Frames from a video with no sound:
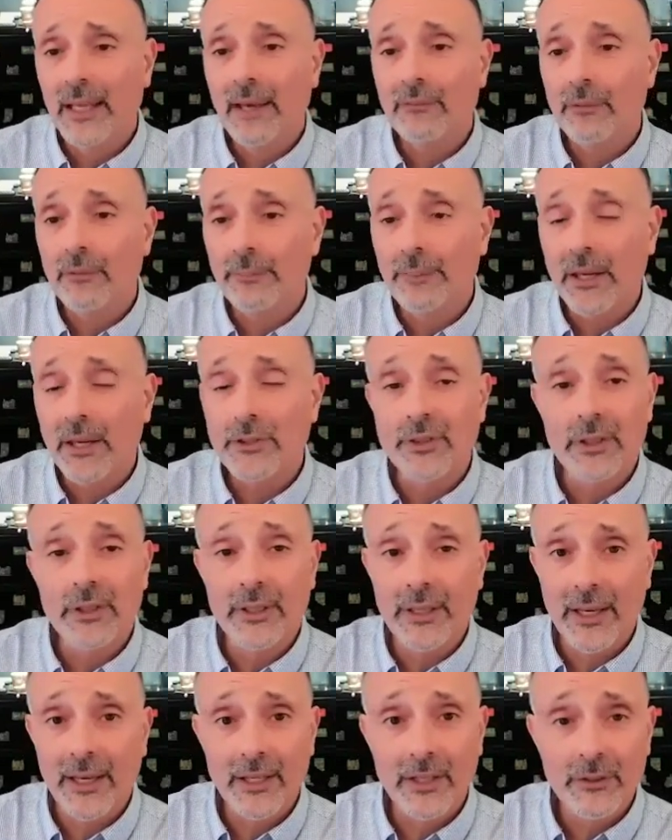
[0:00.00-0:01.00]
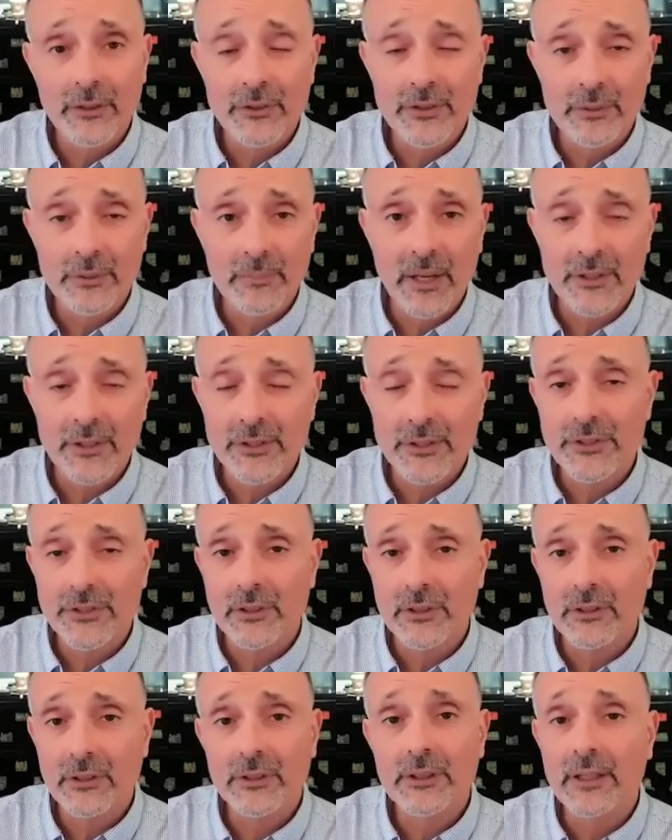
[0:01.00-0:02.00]
If a patient can't use
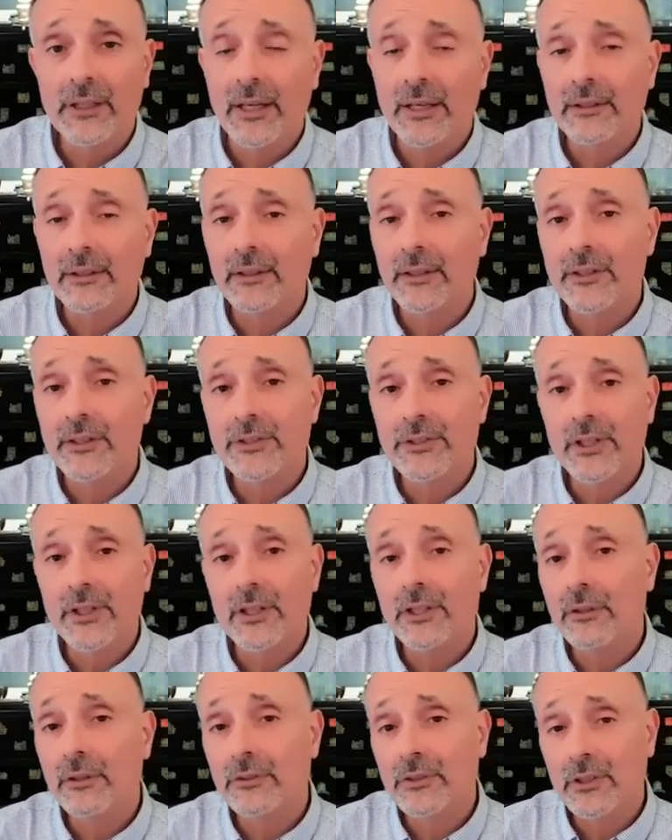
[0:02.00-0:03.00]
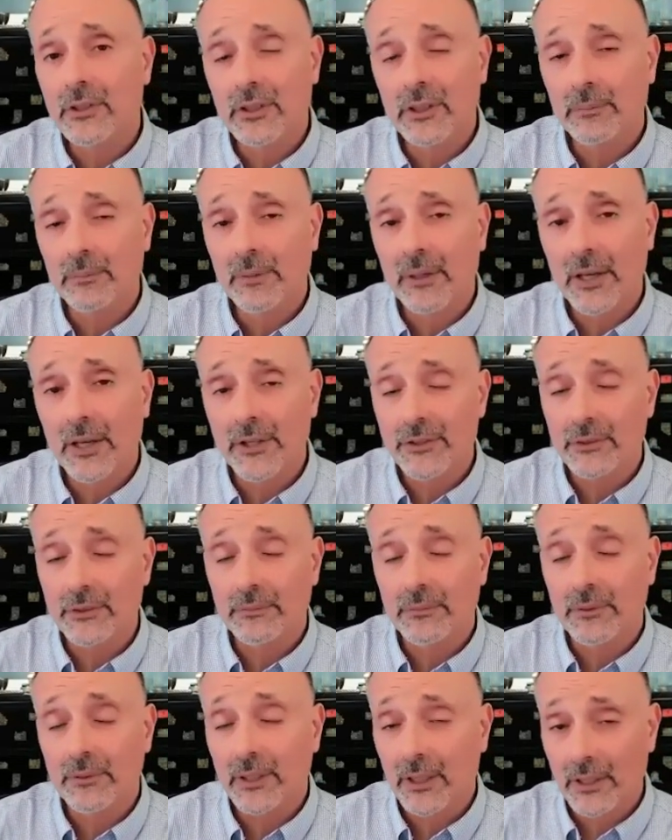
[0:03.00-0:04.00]
amoxicillin, the guidelines say to use
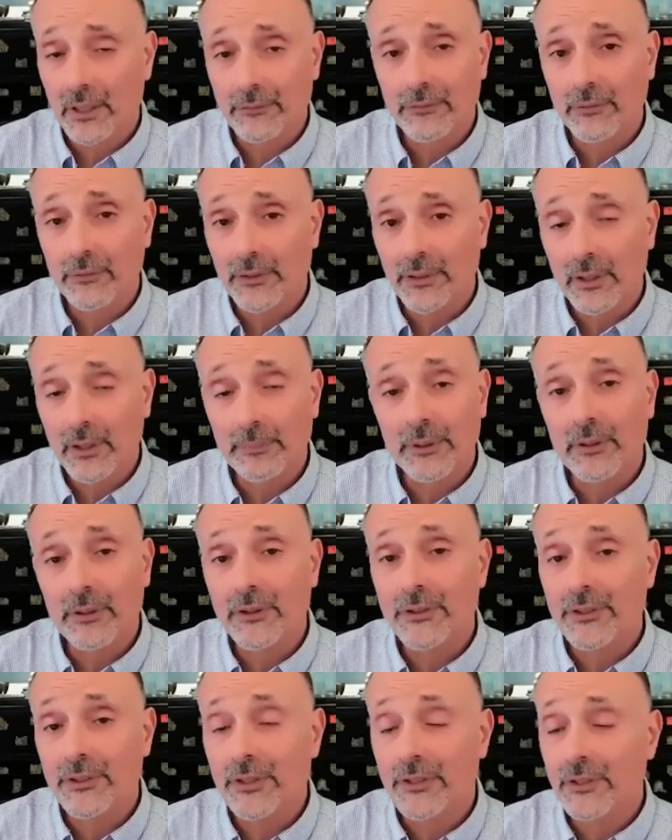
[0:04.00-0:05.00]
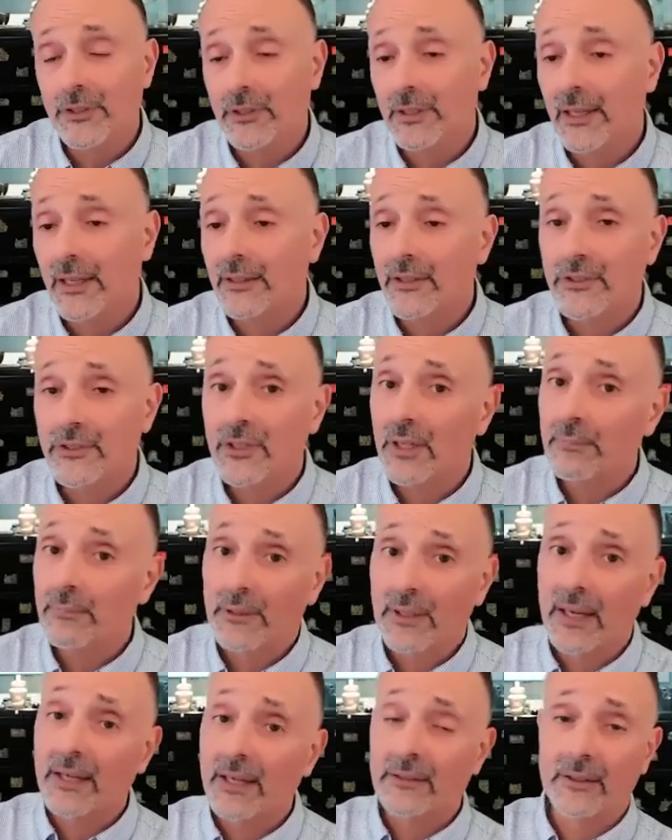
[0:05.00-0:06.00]
clindamycin. Careful here because these are not the
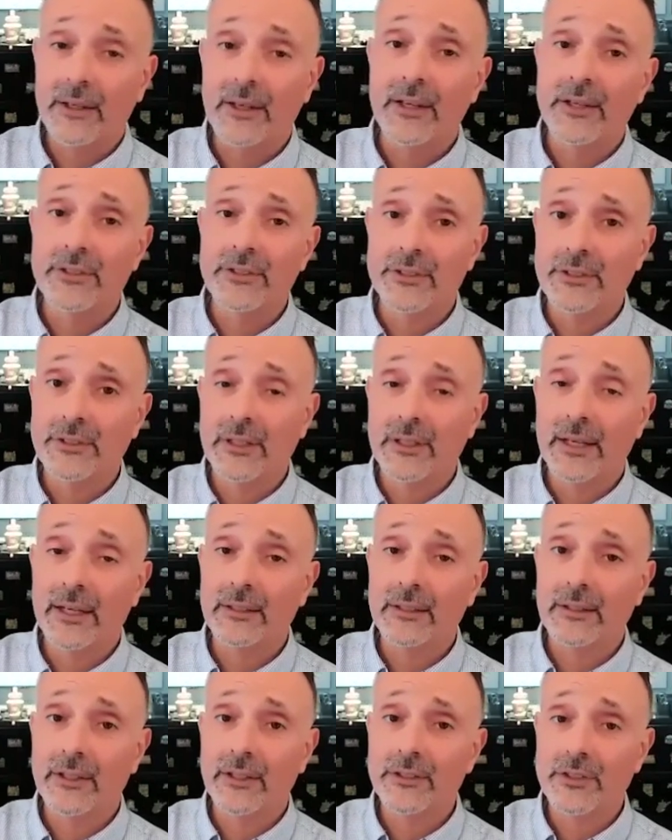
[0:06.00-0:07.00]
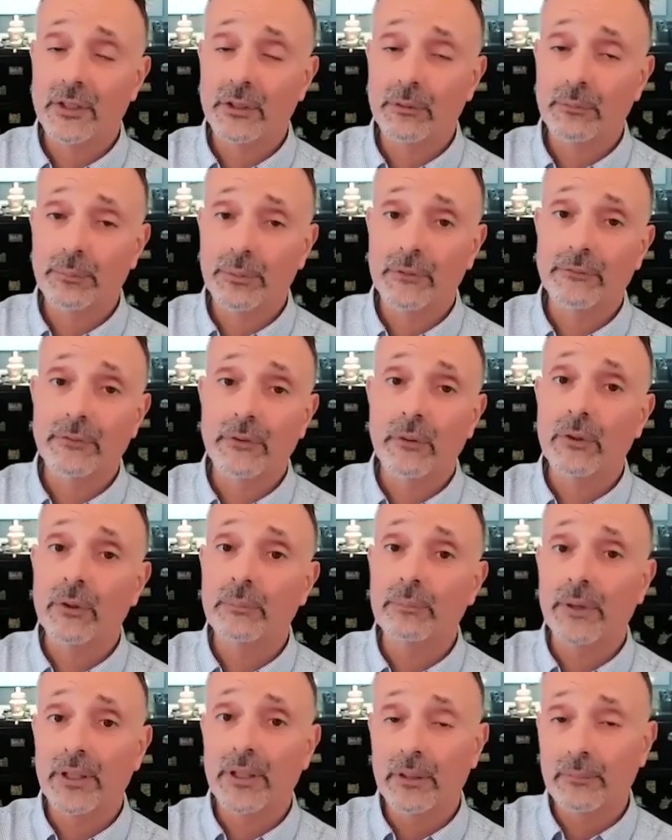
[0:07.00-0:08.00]
same guidelines as the guidelines that are put
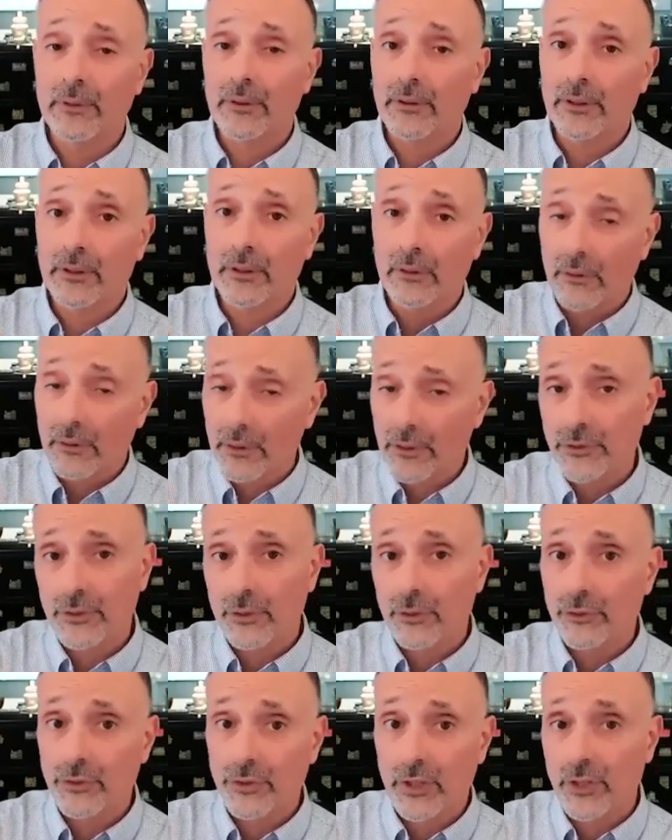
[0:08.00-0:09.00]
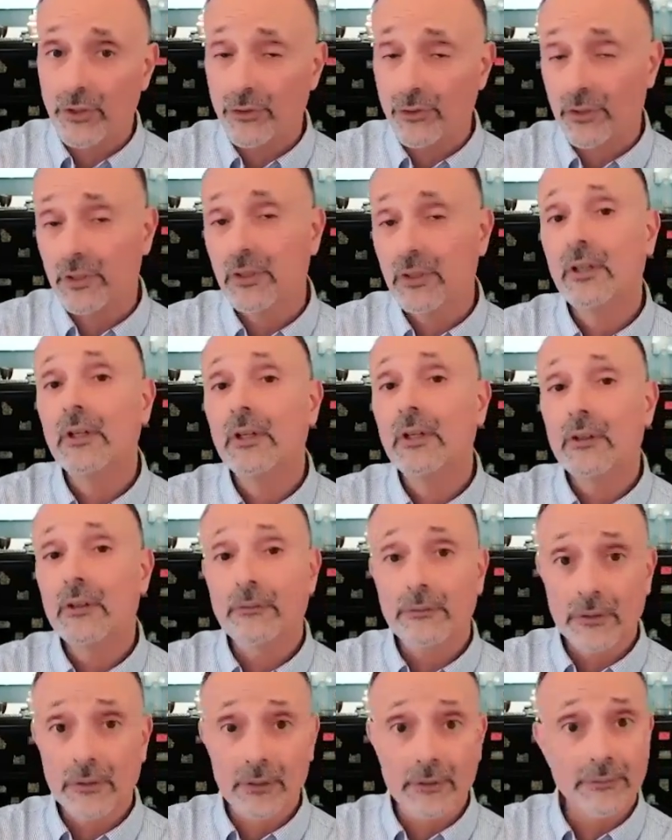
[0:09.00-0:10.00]
forward by the American Heart Association
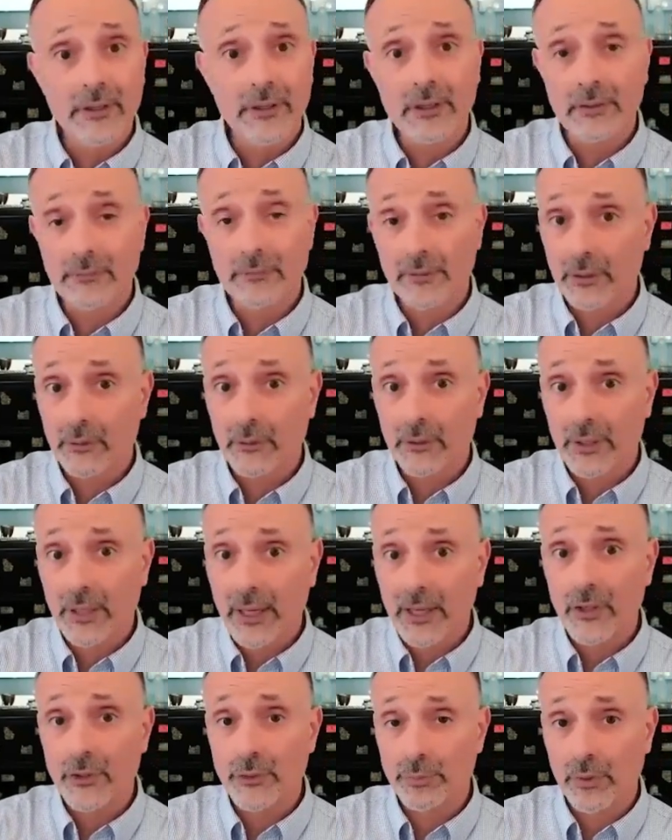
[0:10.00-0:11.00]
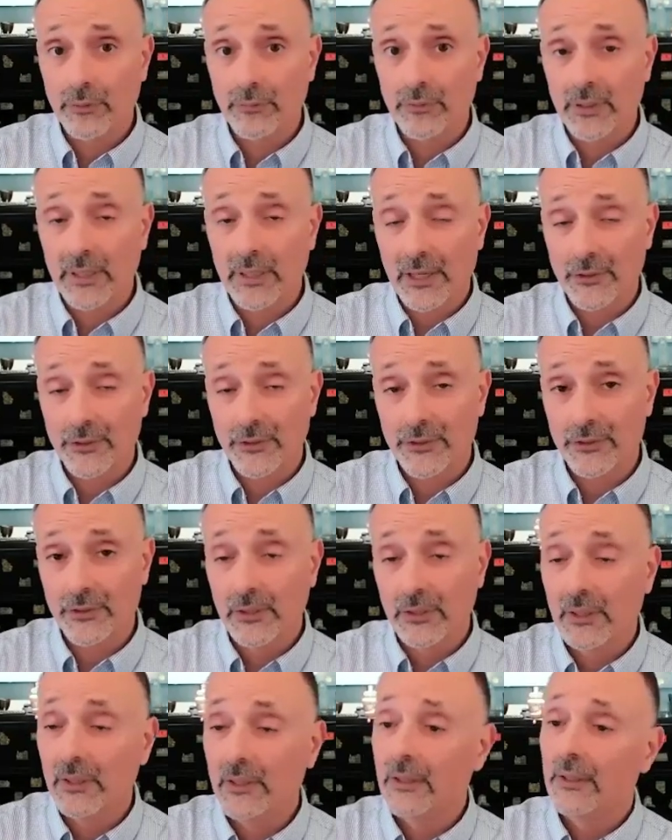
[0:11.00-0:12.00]
for infective endocarditis prophylaxis.
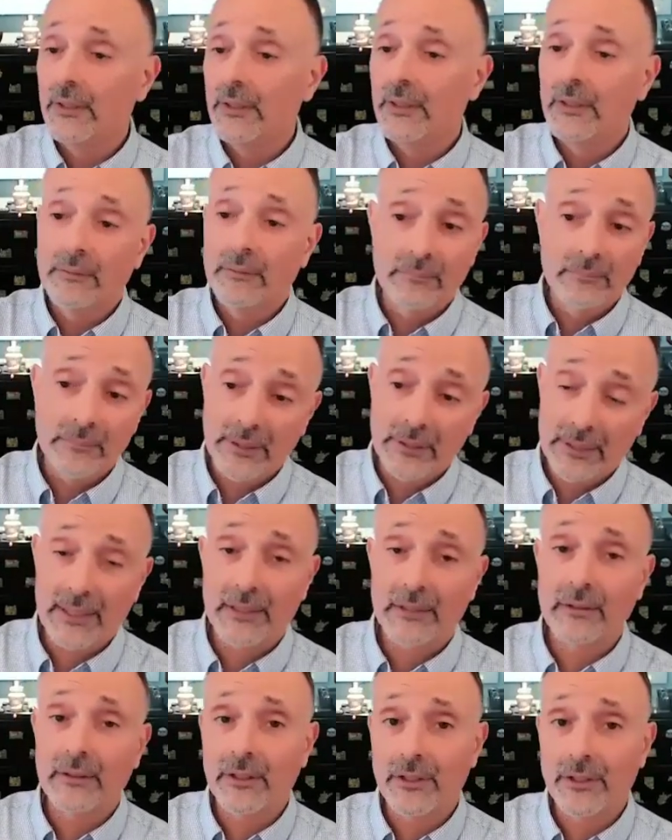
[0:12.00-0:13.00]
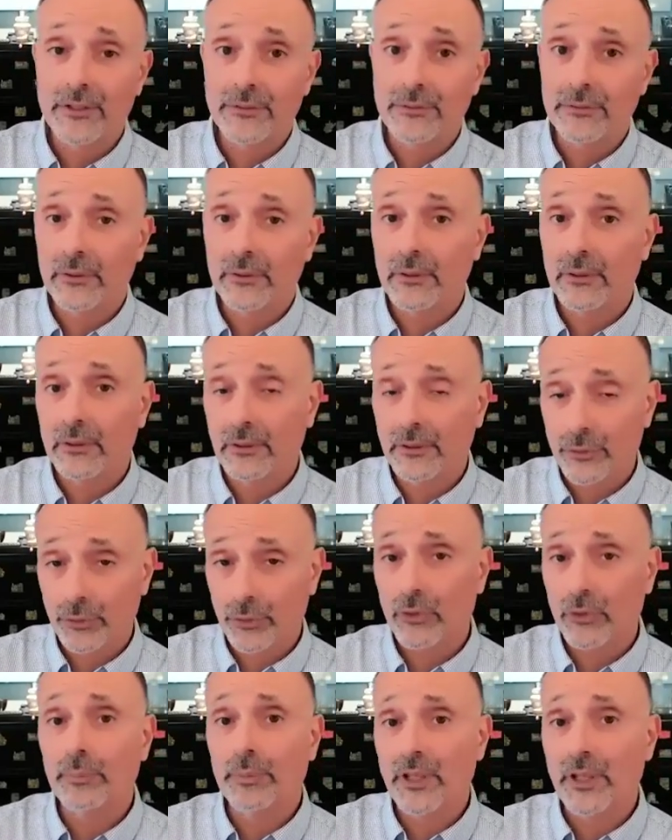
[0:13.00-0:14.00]
The guidelines for
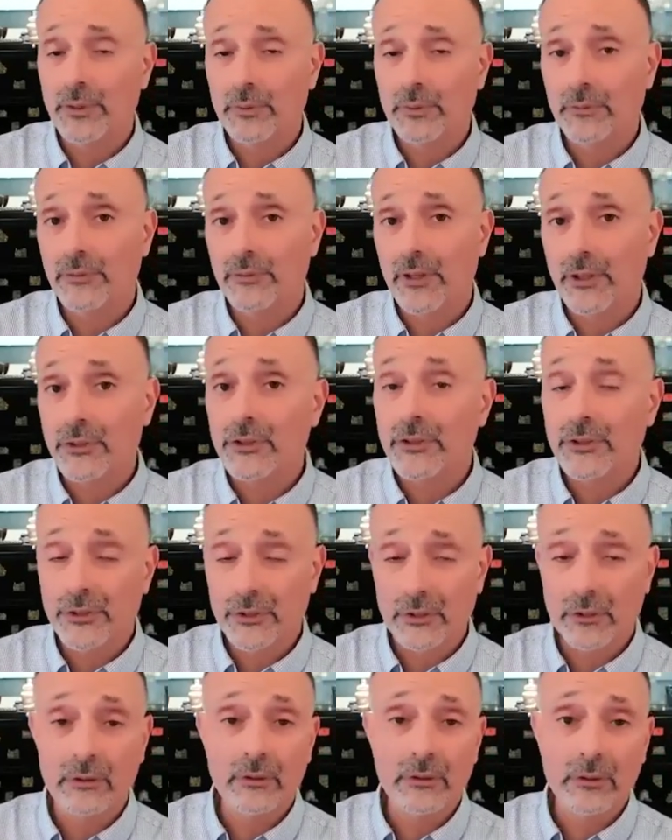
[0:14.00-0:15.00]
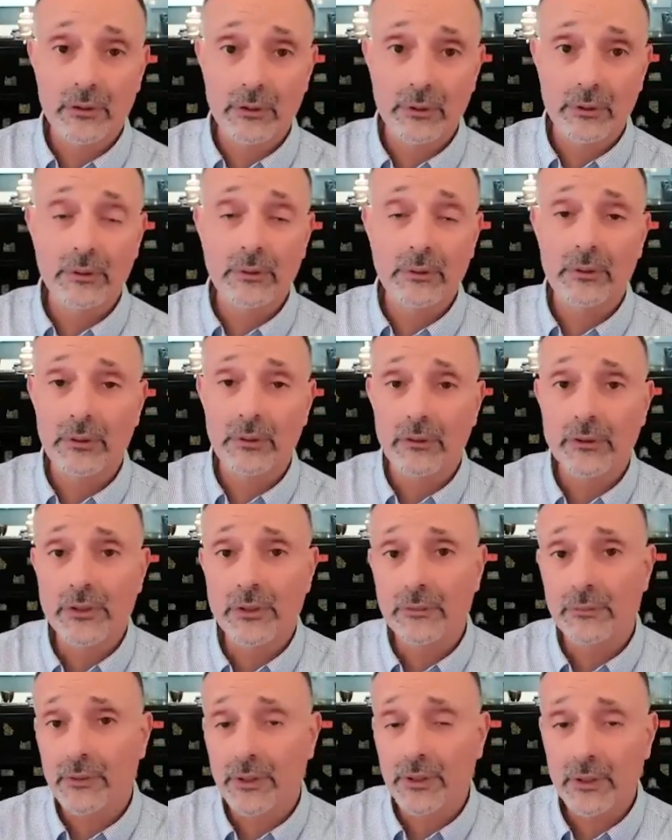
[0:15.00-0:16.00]
joint replacement infections still include the
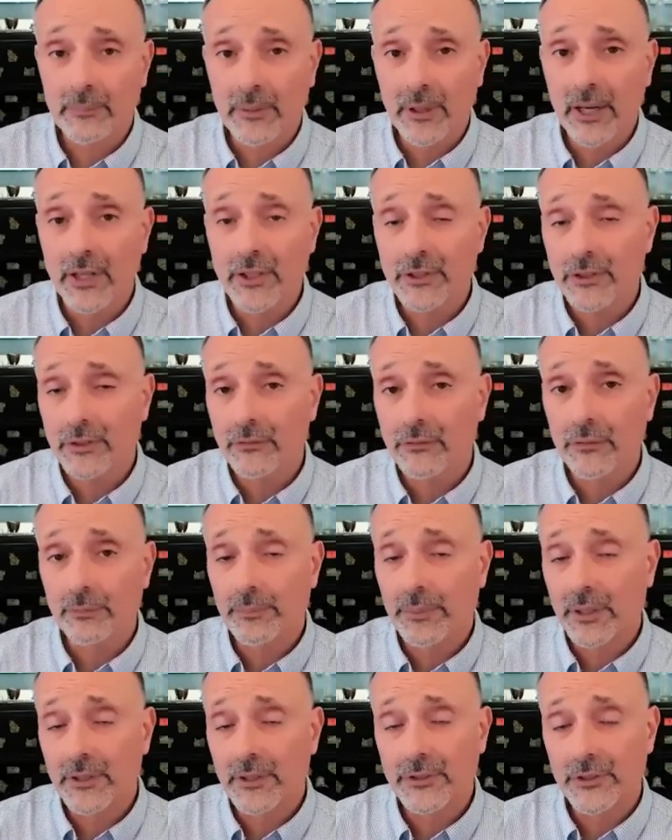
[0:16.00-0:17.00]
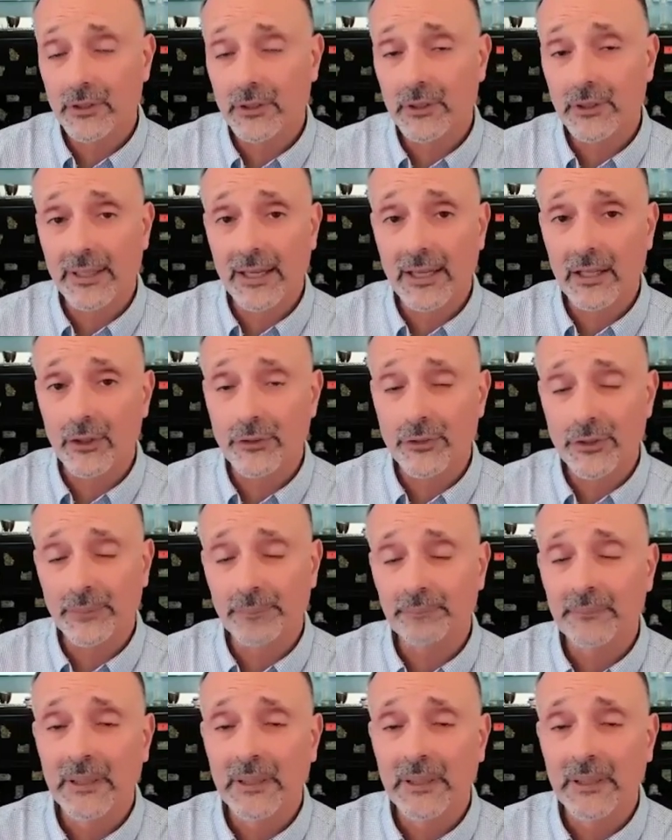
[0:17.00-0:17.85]
use of clindamycin for penicillin allergy.